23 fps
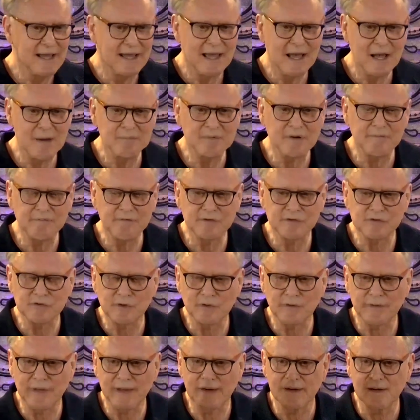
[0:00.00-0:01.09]
How many of you
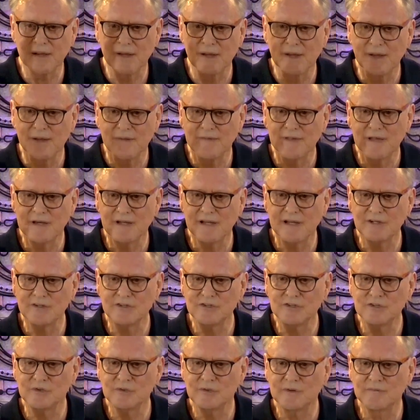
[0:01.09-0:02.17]
saw that
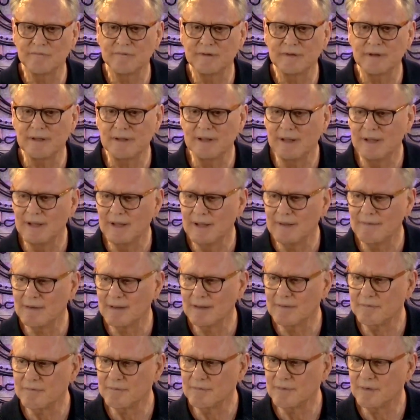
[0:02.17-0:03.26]
issue of
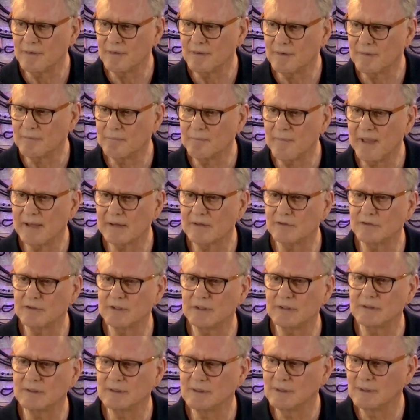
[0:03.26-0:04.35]
Life
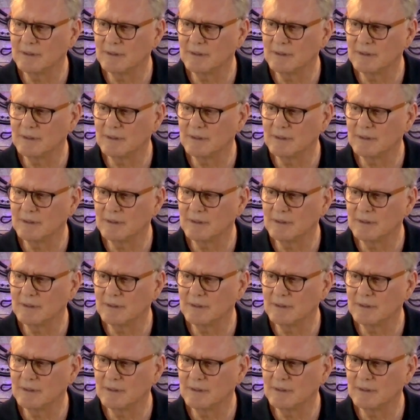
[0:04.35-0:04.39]
magazine?